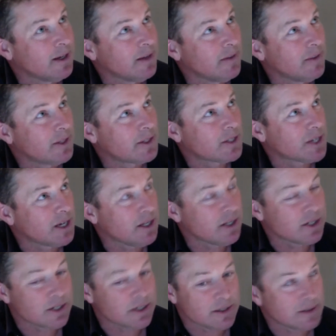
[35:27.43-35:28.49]
that
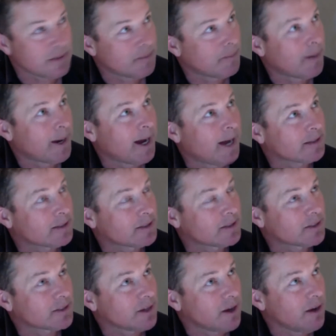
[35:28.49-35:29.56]
teach
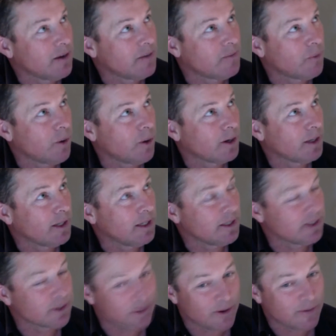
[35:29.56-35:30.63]
parts of what is
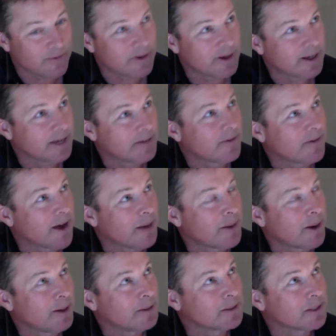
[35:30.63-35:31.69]
on offer at Farm
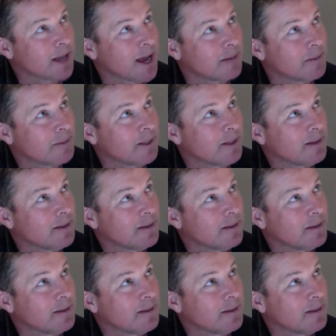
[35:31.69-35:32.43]
Owners Academy.